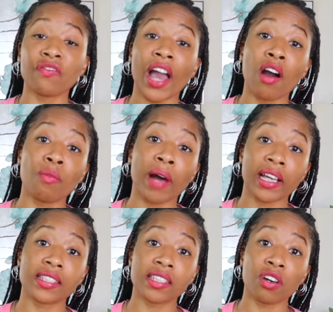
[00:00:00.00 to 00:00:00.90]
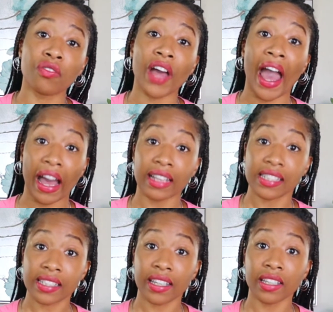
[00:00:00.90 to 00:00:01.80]
found myself
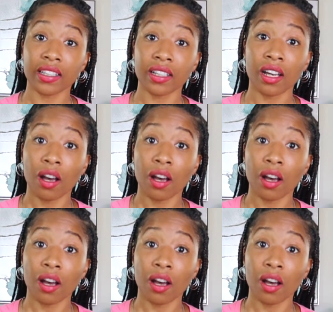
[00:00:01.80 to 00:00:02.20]
asking